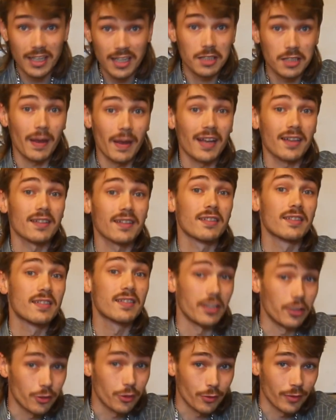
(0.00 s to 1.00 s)
dates back
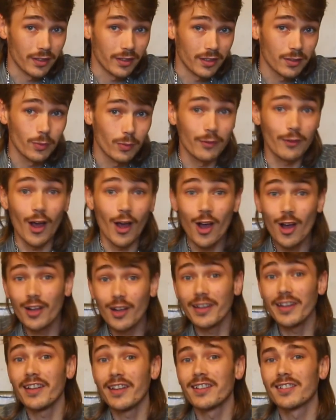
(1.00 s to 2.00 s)
centuries, with
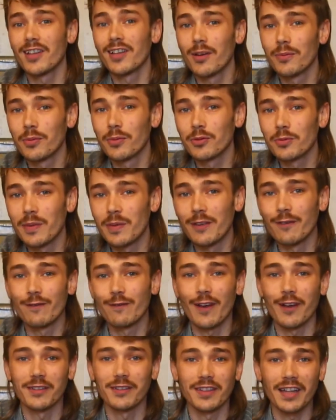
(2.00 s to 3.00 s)
early examples being
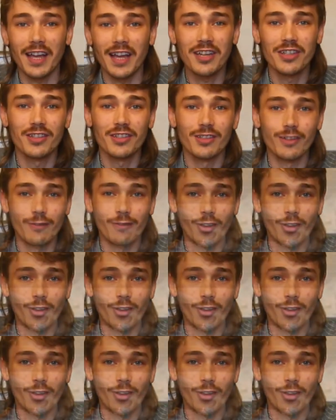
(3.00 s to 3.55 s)
found in ancient